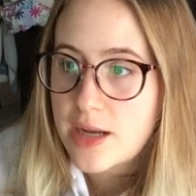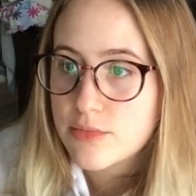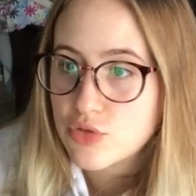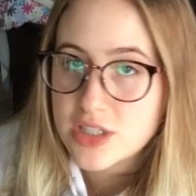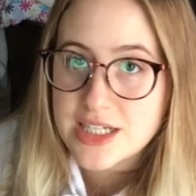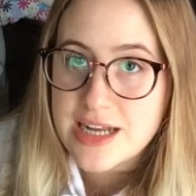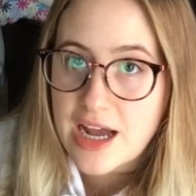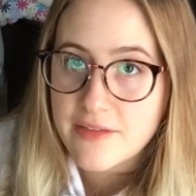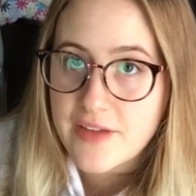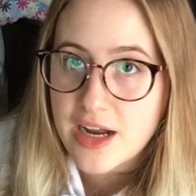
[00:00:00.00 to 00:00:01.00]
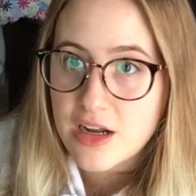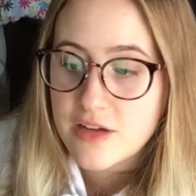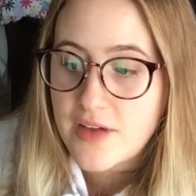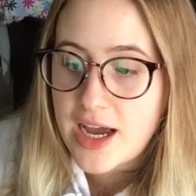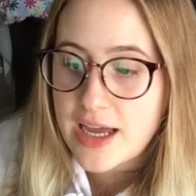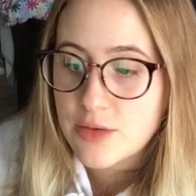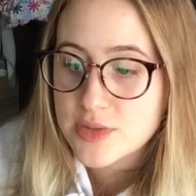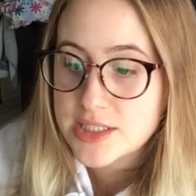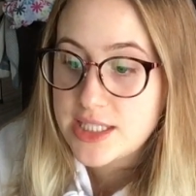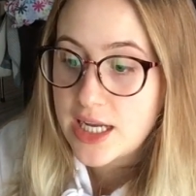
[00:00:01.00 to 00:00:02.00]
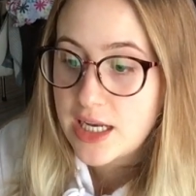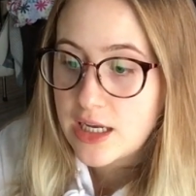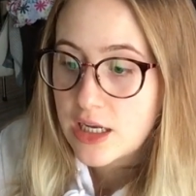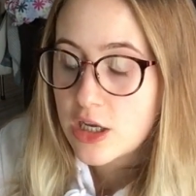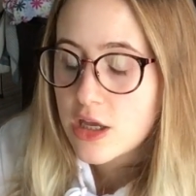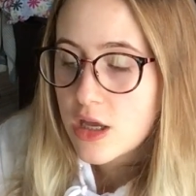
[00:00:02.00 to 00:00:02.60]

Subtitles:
I'm really not a fan of. I was getting